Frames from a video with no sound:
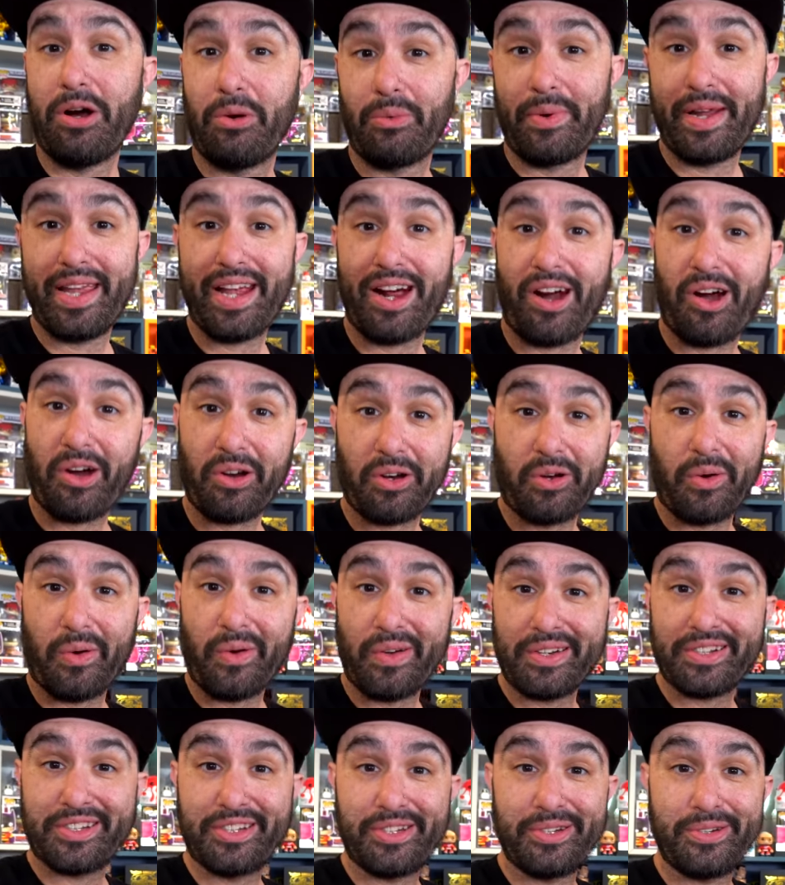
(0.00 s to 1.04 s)
we are
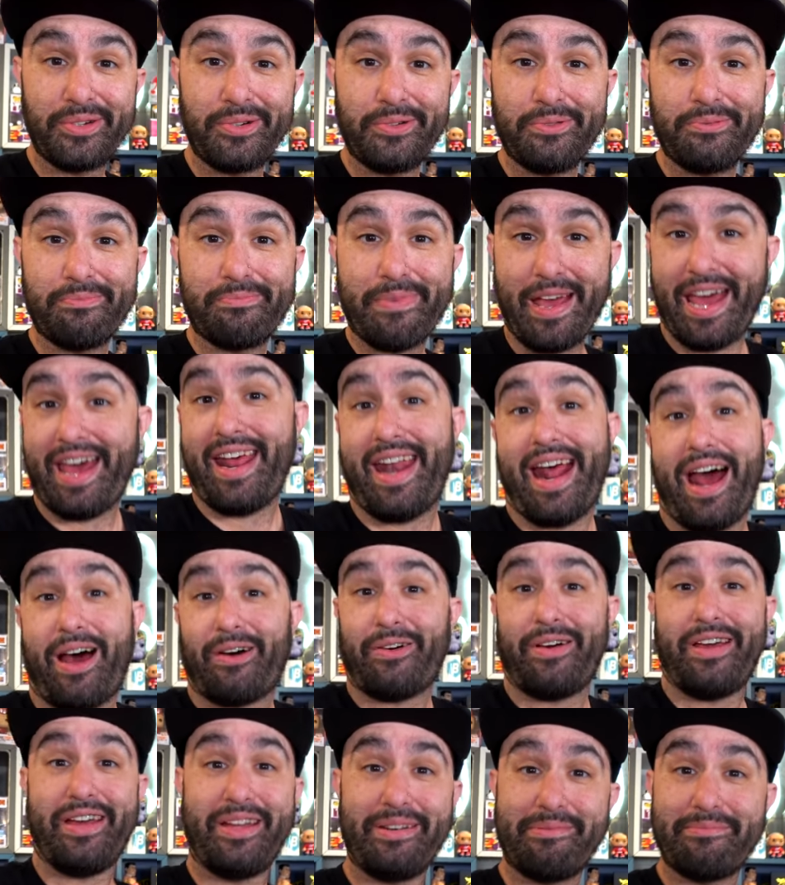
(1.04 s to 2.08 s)
going to head
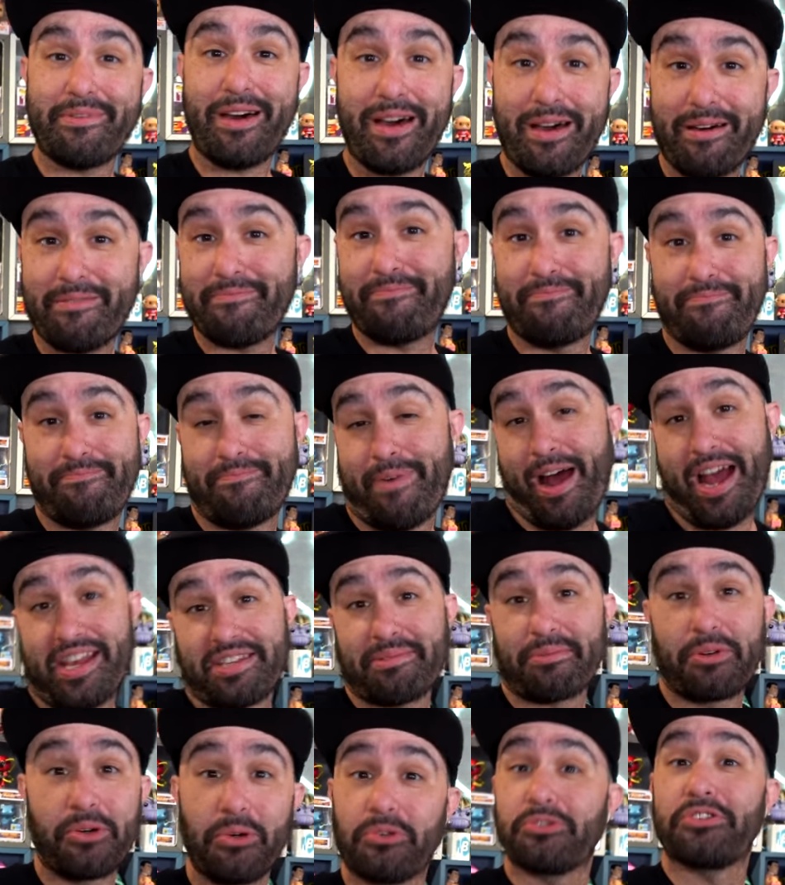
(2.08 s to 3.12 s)
out and buy
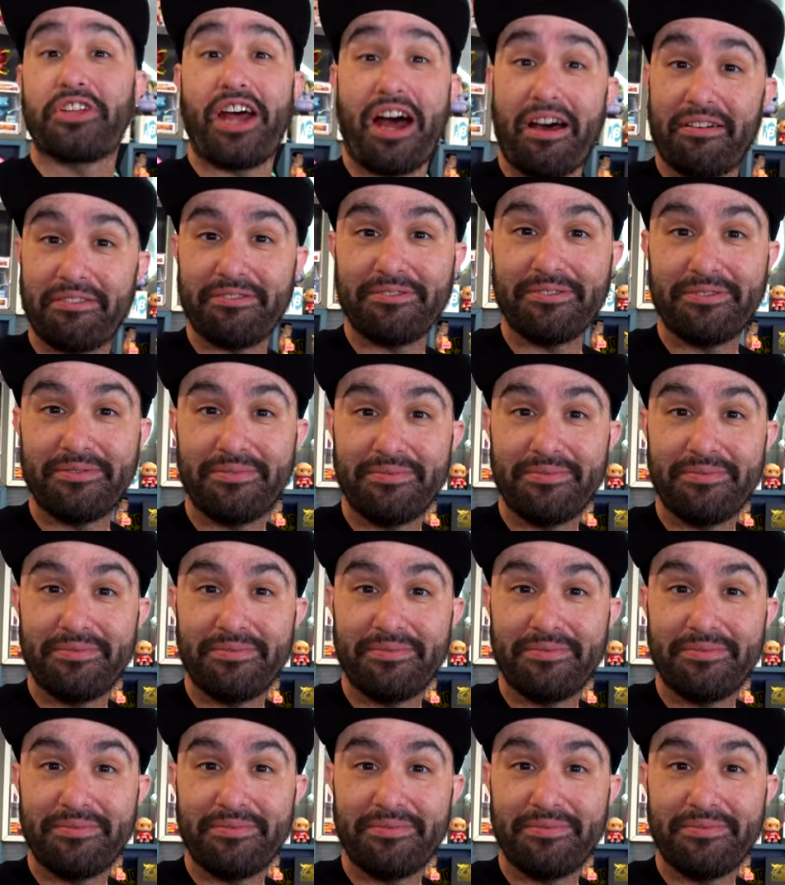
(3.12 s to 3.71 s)
some cool stuff.